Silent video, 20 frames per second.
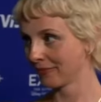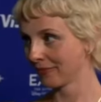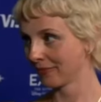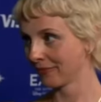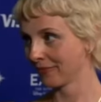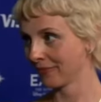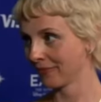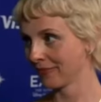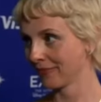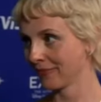
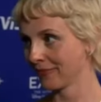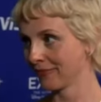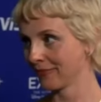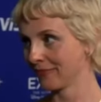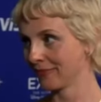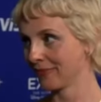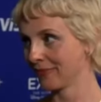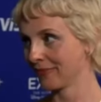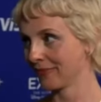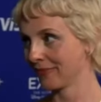
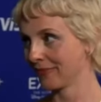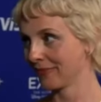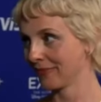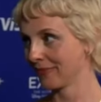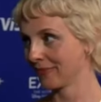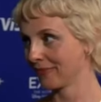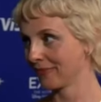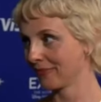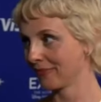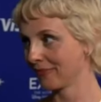
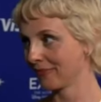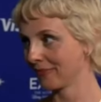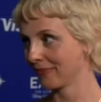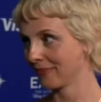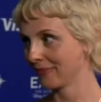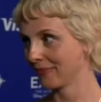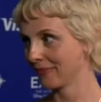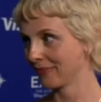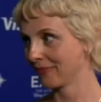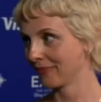
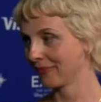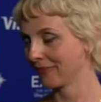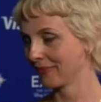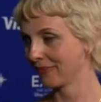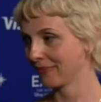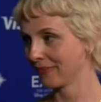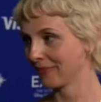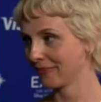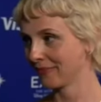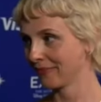
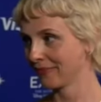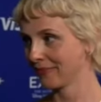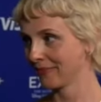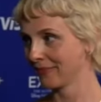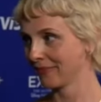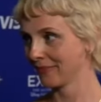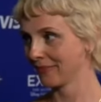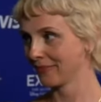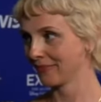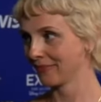
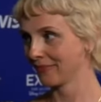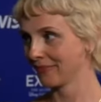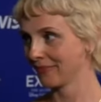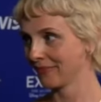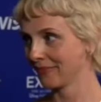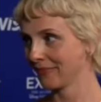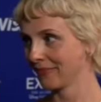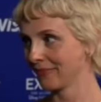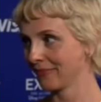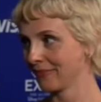
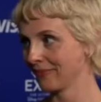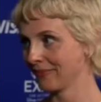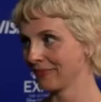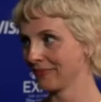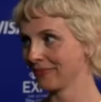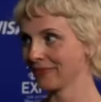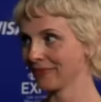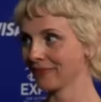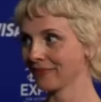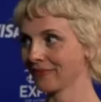
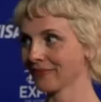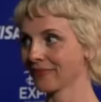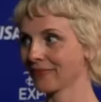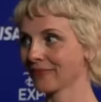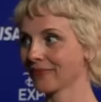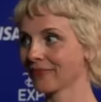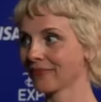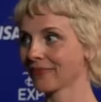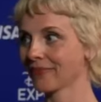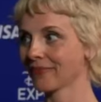
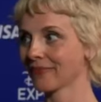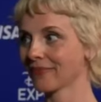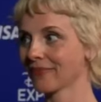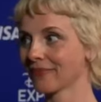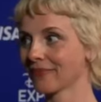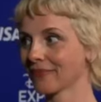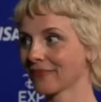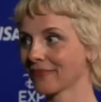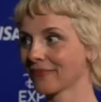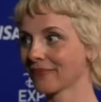
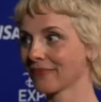(not speaking)